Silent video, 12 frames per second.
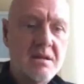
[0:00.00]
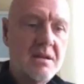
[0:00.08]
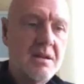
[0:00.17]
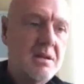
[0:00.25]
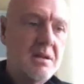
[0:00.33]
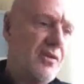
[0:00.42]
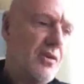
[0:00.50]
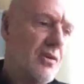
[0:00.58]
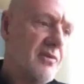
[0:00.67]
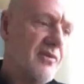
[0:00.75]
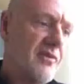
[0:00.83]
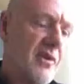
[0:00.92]
But if
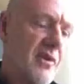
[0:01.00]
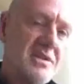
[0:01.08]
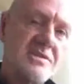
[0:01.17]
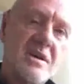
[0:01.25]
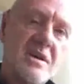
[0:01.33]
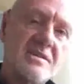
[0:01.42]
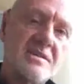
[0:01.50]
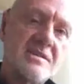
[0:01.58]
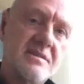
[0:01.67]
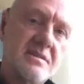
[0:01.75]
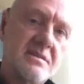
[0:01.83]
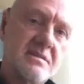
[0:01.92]
you're in
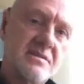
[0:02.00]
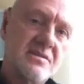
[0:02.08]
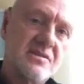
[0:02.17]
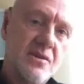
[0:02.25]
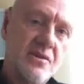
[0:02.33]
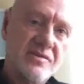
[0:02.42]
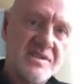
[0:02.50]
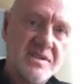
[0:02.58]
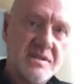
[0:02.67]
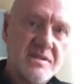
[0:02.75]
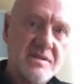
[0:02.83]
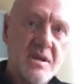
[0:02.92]
franchise
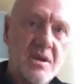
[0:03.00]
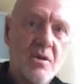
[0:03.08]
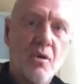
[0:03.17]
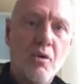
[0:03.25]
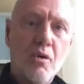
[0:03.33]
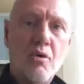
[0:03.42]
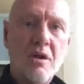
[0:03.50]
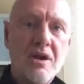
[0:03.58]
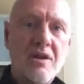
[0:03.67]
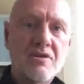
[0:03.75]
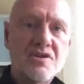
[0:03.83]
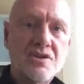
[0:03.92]
services or quality
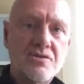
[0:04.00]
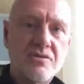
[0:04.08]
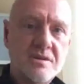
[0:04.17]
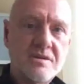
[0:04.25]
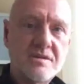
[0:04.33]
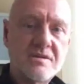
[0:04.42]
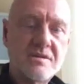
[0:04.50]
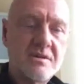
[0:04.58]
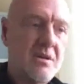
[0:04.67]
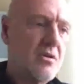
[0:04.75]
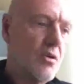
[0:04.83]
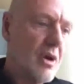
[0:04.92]
assurance
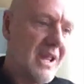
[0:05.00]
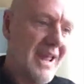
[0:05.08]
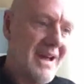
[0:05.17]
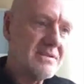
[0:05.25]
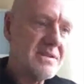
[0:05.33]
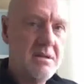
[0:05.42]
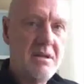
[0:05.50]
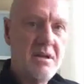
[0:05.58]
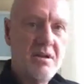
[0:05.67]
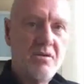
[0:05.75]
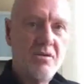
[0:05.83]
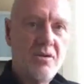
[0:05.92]
or accounting
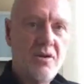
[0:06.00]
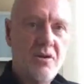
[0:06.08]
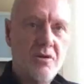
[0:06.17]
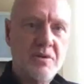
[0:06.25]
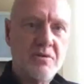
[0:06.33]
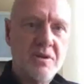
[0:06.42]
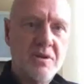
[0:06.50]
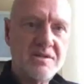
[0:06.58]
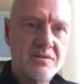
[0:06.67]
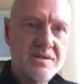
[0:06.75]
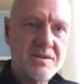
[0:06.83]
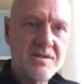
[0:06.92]
or human
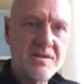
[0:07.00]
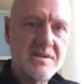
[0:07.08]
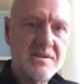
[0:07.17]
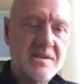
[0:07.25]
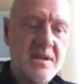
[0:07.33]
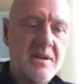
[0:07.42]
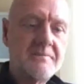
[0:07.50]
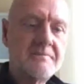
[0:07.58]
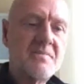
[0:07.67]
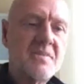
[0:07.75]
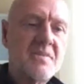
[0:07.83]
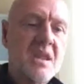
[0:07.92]
resources,
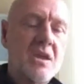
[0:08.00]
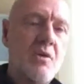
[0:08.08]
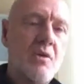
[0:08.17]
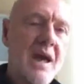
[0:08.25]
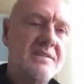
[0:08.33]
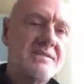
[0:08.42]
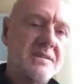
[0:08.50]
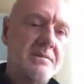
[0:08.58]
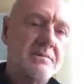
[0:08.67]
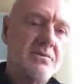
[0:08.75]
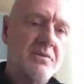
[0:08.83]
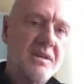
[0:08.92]
you had some
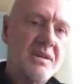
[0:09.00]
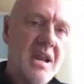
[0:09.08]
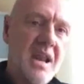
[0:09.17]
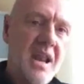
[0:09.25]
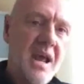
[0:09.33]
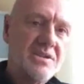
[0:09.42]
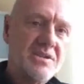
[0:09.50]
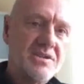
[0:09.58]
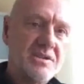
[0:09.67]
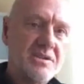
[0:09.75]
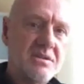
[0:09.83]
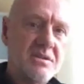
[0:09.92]
direct connection
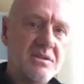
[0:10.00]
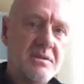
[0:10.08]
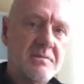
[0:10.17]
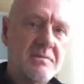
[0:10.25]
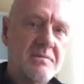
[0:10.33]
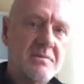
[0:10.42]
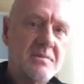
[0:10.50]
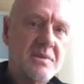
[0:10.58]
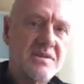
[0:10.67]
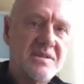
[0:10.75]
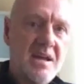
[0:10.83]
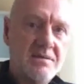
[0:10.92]
to
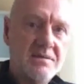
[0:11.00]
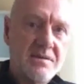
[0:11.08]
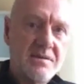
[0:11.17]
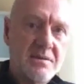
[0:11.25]
sales,